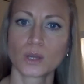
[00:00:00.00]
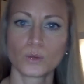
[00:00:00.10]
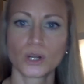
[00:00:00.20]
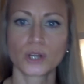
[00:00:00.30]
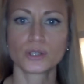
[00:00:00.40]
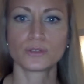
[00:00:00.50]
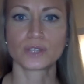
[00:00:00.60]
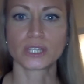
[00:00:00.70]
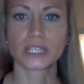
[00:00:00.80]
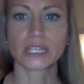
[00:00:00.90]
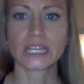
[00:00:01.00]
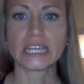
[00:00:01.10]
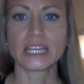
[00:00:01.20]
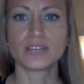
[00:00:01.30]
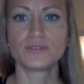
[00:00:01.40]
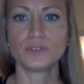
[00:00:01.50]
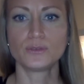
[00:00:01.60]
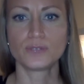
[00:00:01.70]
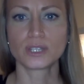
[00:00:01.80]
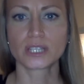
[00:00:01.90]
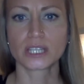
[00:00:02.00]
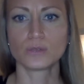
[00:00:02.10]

What are you feeling? If you feel like